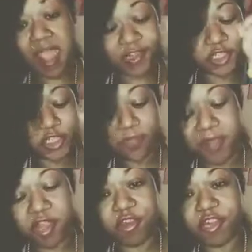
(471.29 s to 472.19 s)
actually
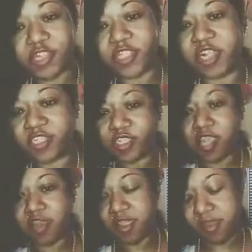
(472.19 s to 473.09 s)
bigger than this. I just
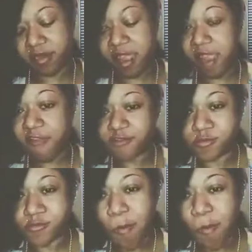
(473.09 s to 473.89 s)
cut it in half.